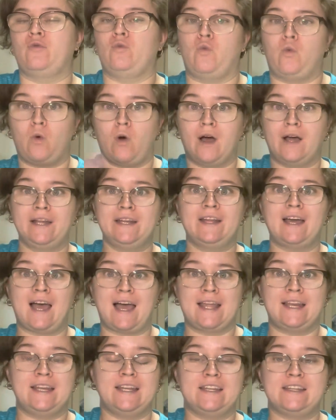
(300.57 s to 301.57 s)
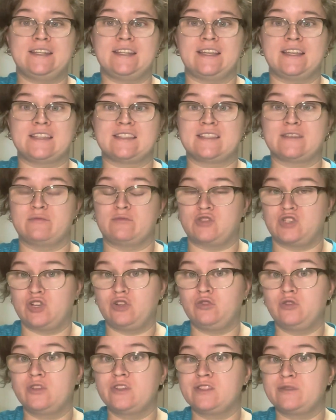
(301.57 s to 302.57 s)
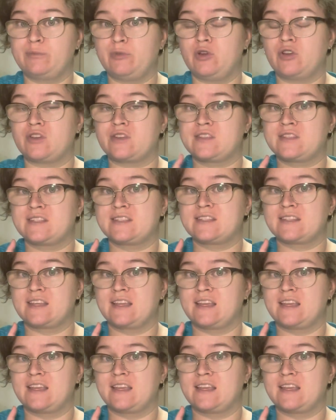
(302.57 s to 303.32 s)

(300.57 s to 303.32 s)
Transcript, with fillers: one, I need to get some children's books